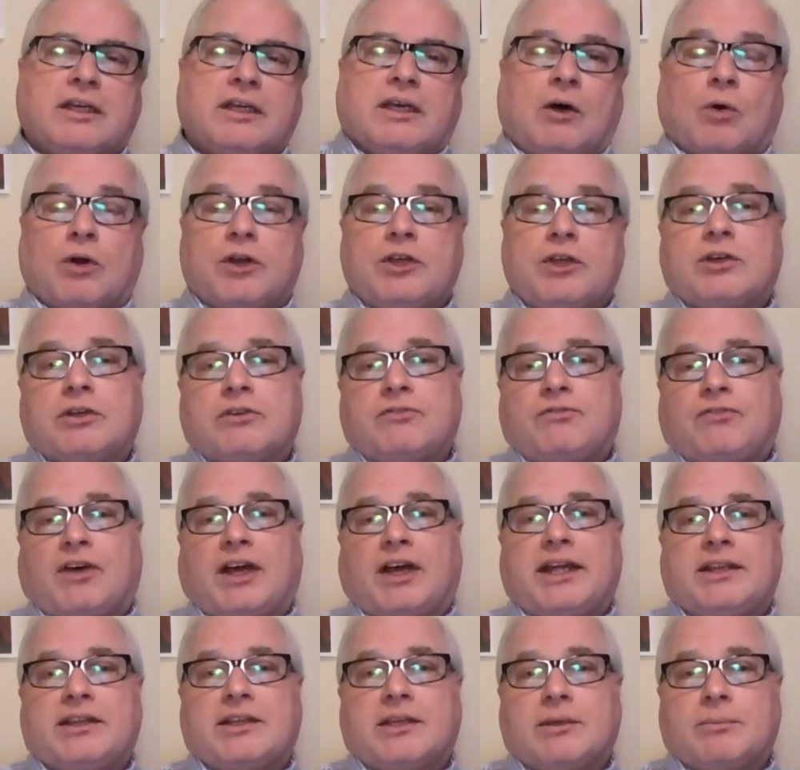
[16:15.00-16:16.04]
Uh, or you can
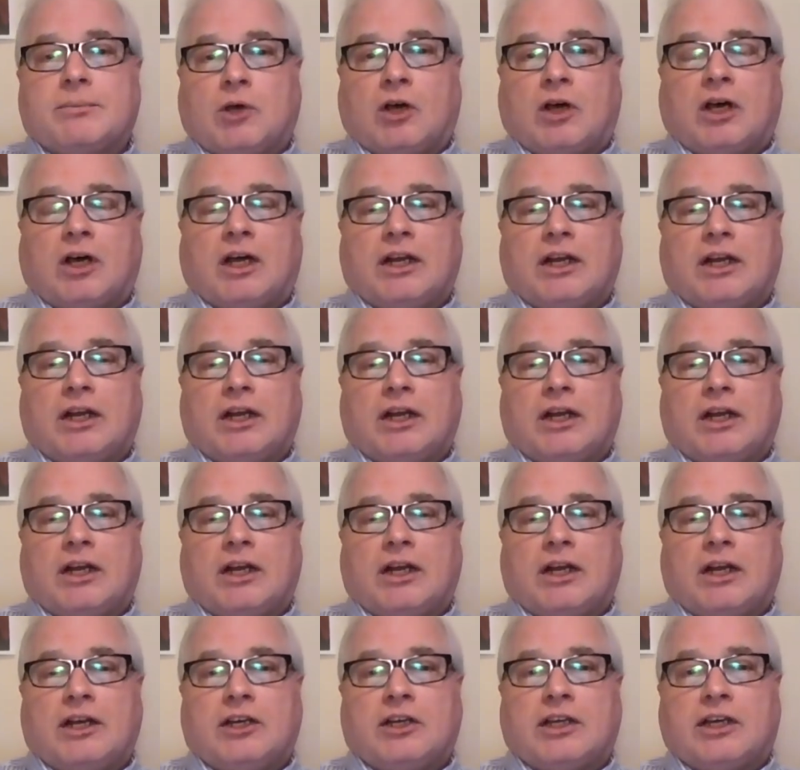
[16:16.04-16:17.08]
find them
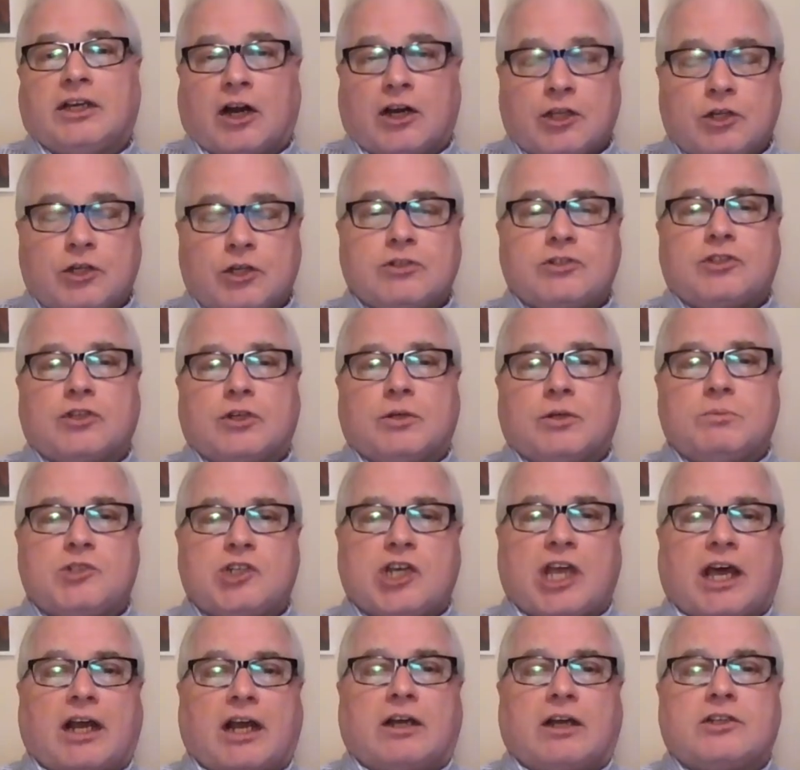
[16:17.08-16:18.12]
on uh, our
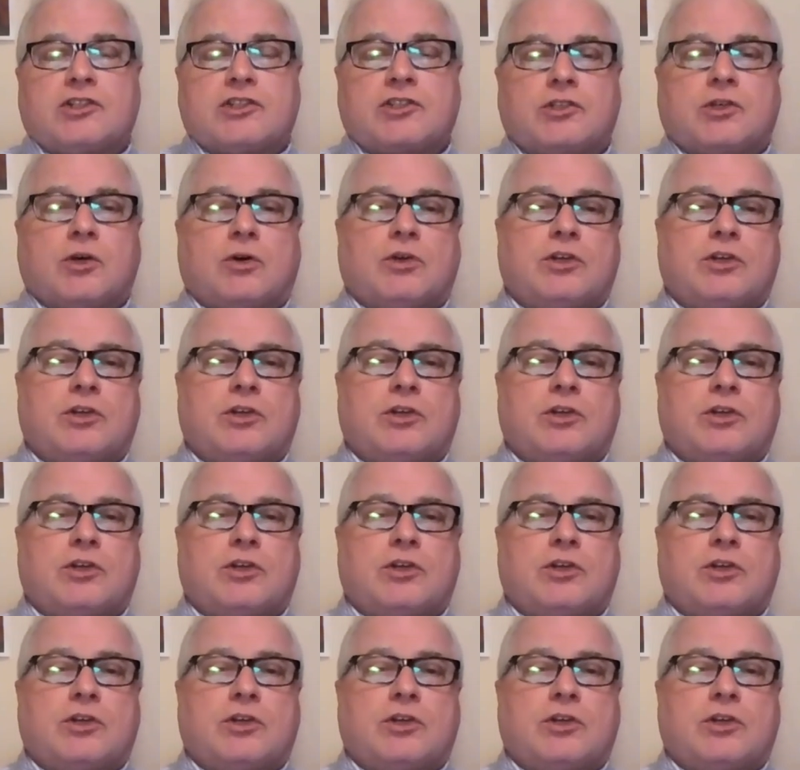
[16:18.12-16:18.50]
YouTube channel.